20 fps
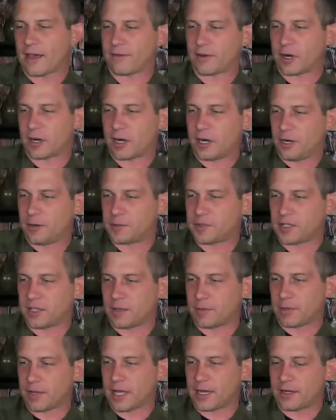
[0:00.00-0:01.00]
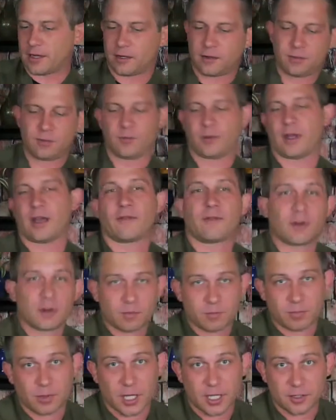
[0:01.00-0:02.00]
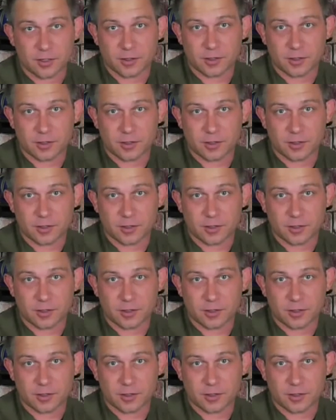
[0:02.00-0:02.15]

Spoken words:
our herbs in the blender, we have our blender